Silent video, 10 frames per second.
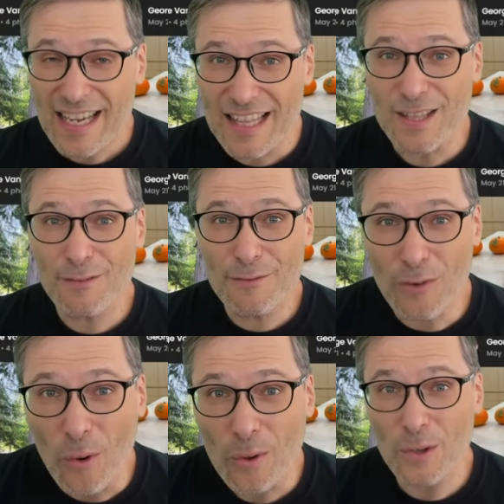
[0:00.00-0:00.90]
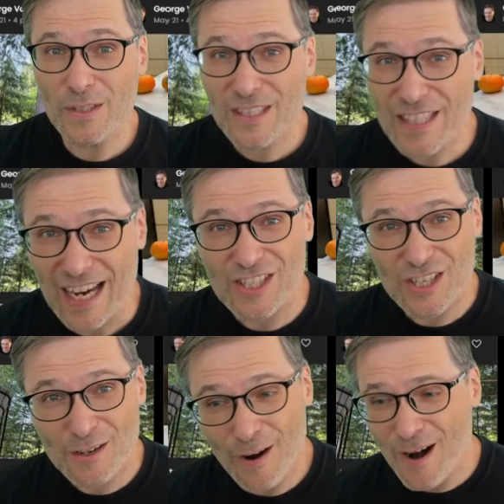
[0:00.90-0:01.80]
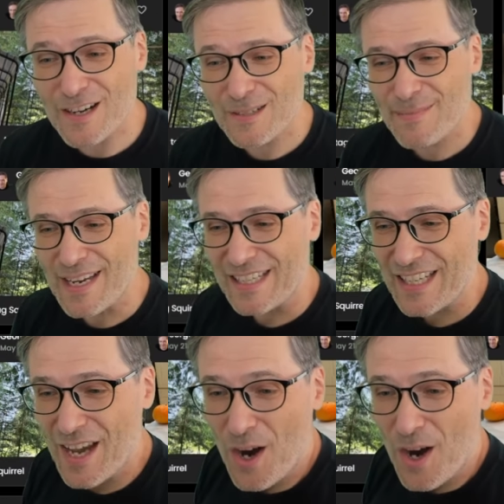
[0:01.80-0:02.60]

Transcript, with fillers: in the photos section of heartbeat